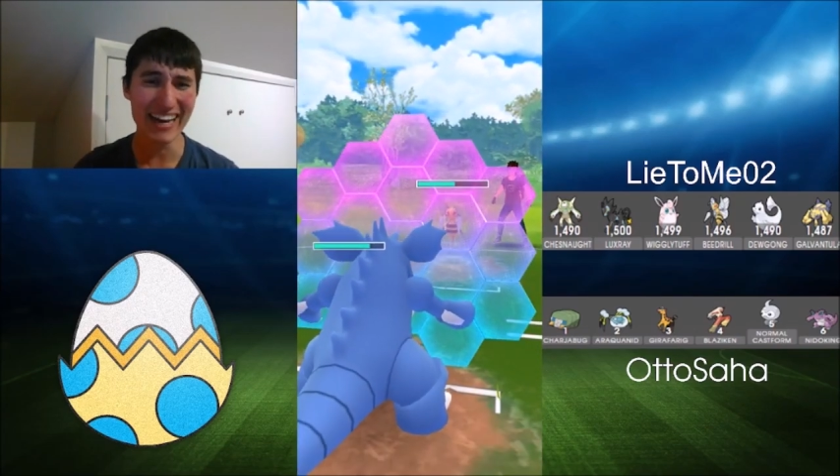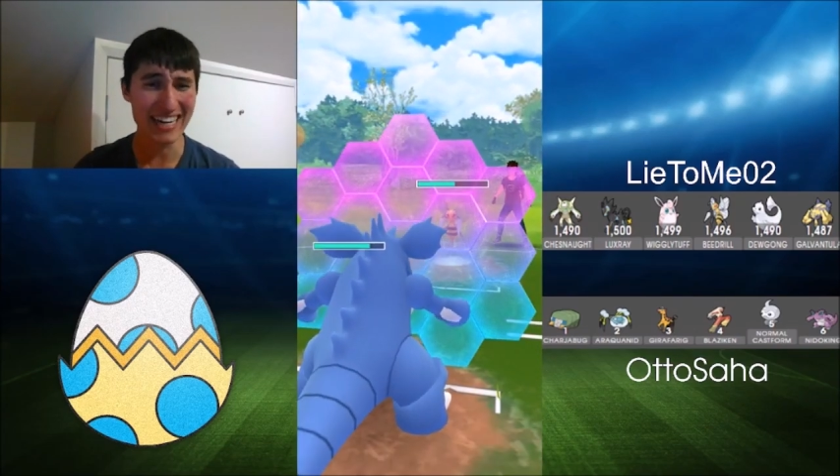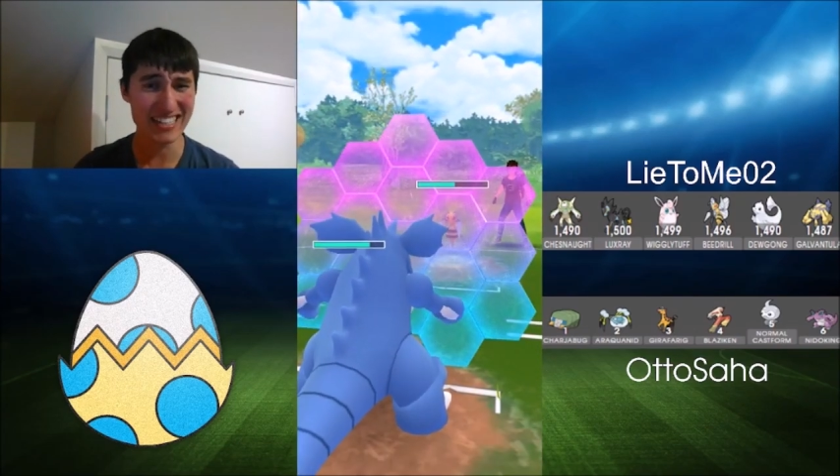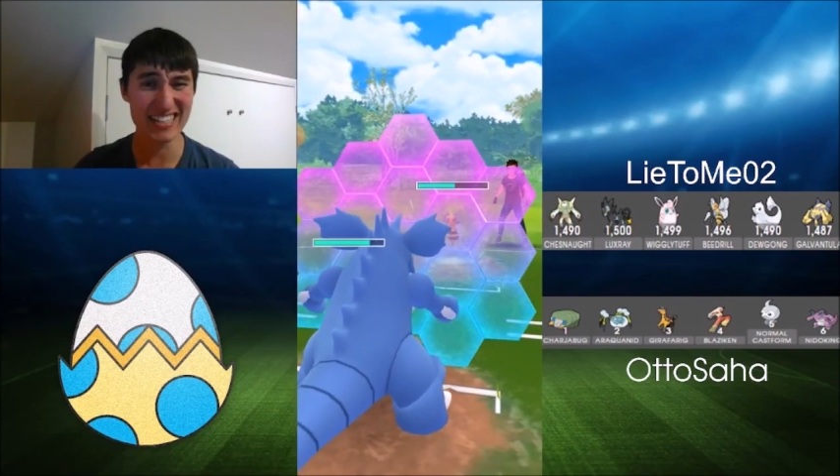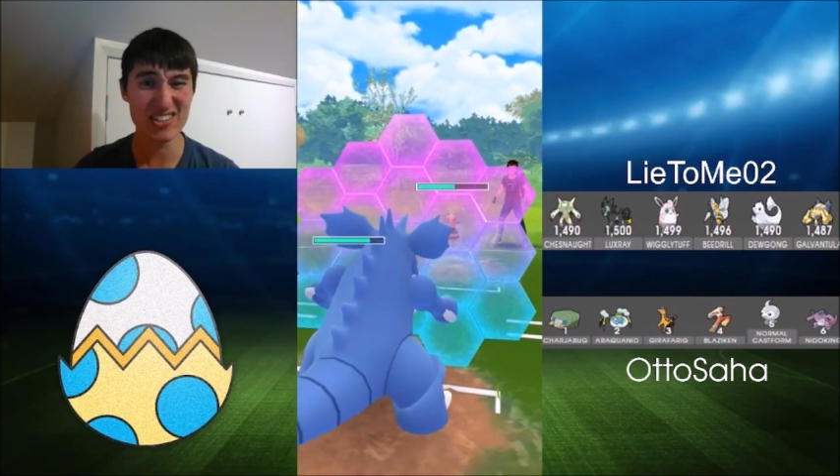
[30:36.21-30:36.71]

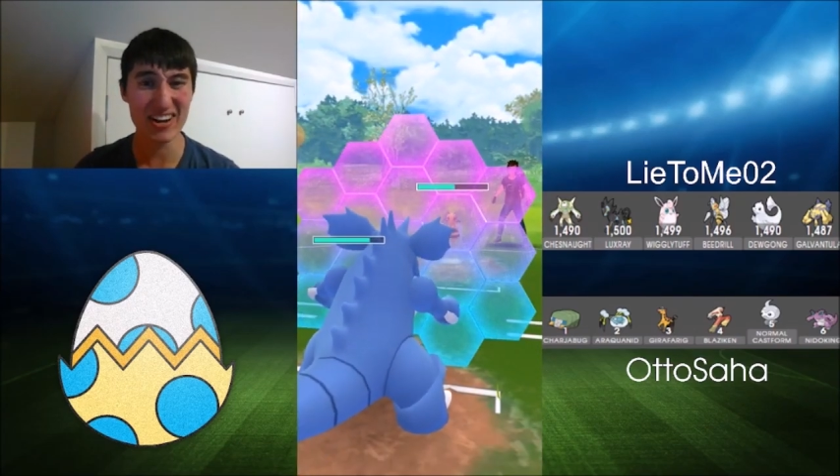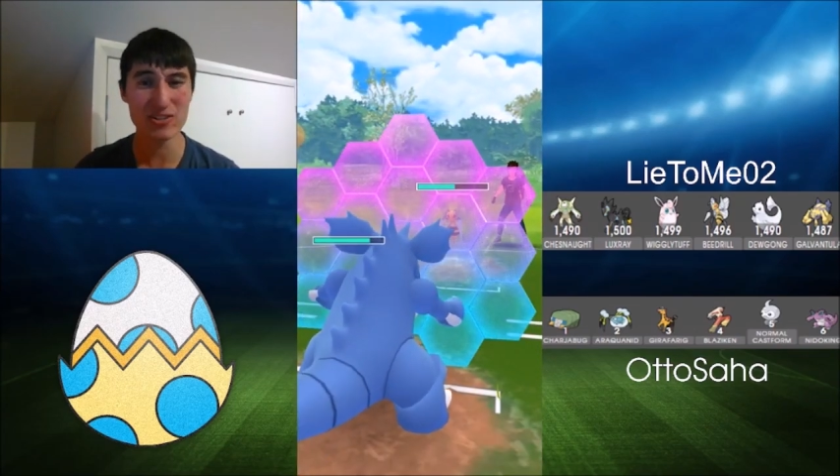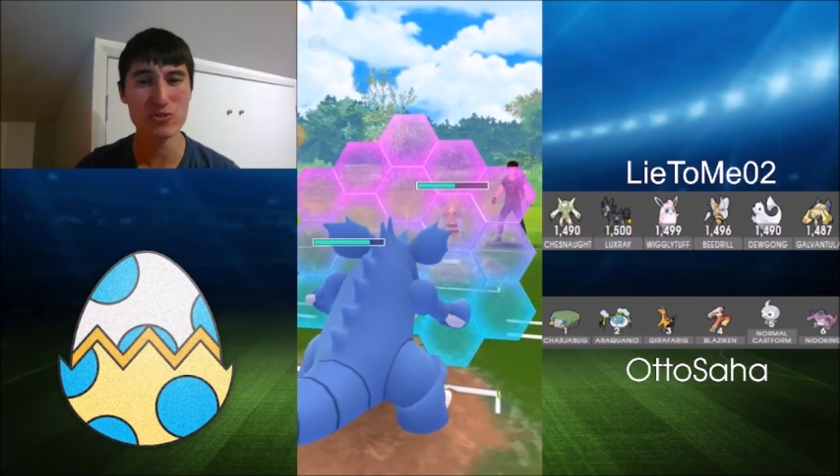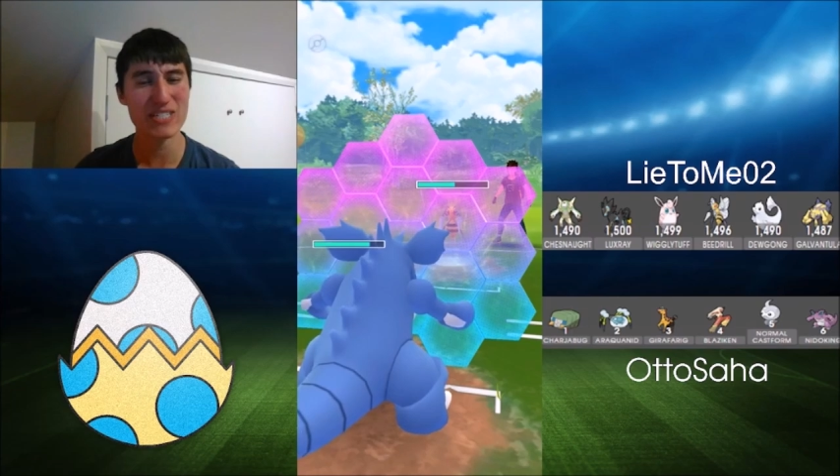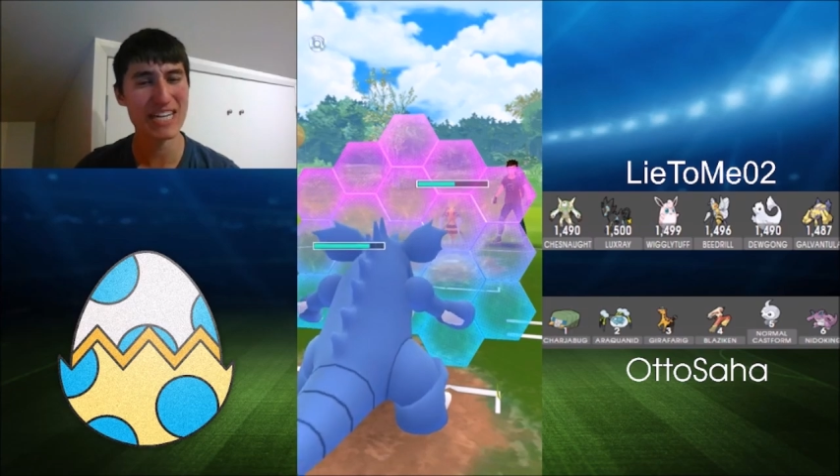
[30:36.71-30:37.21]
actually deciding
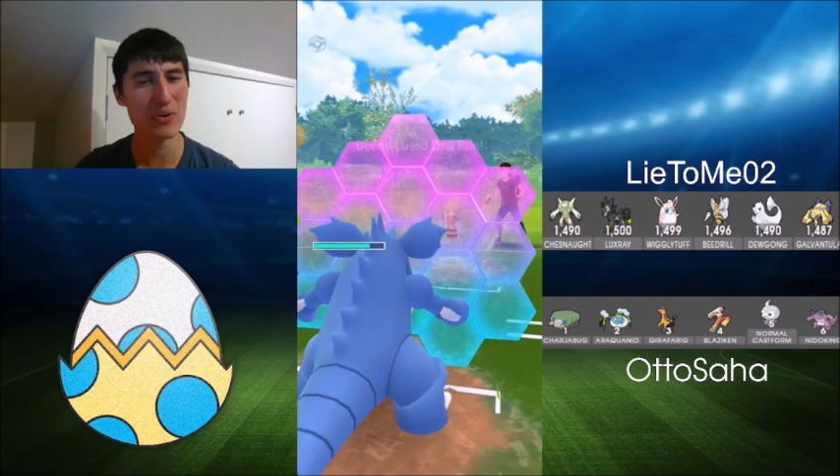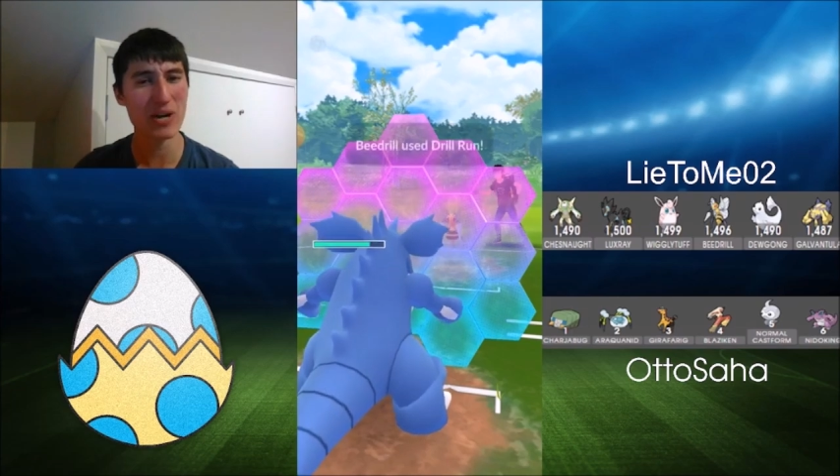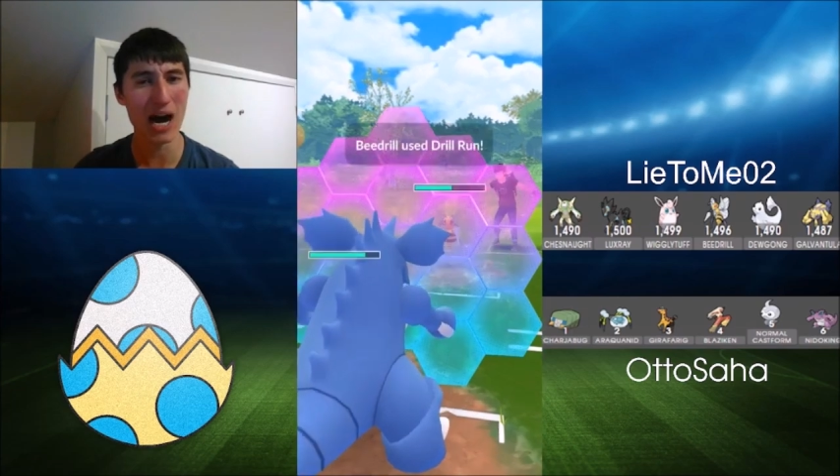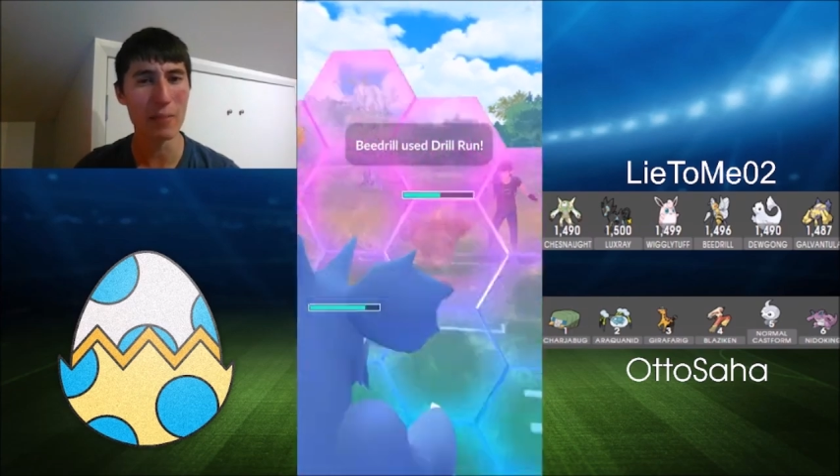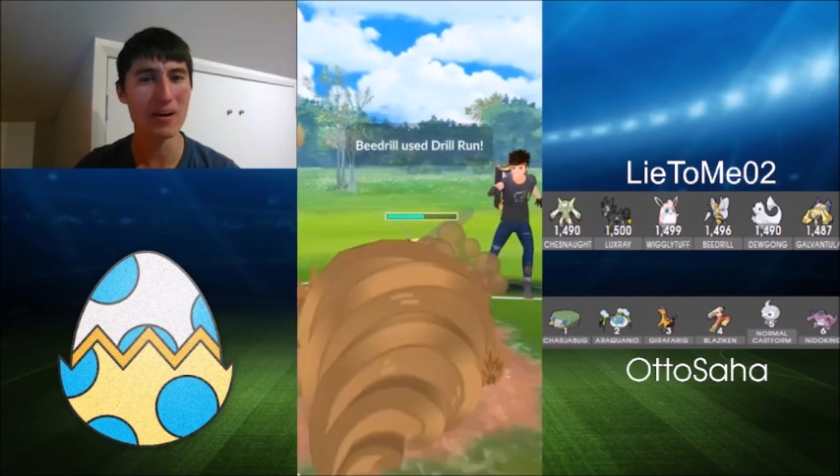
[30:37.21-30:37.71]
to shield
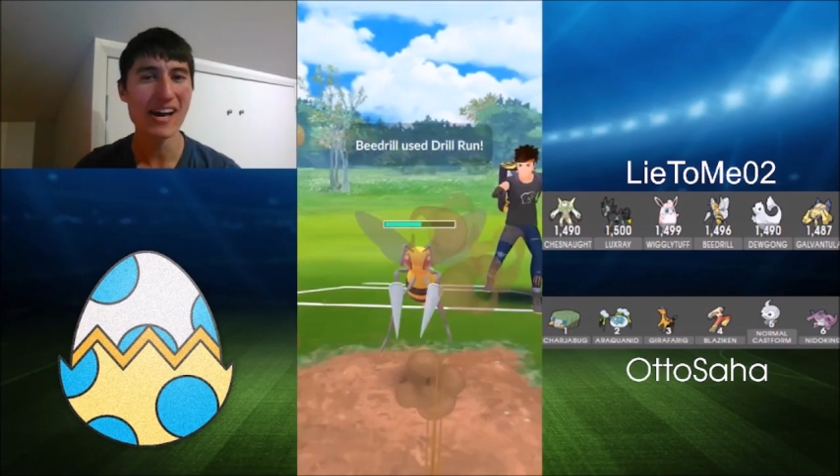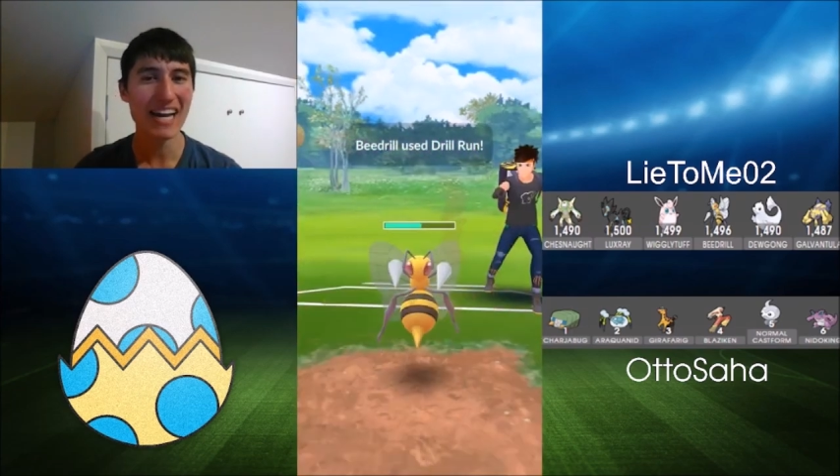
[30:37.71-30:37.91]
up,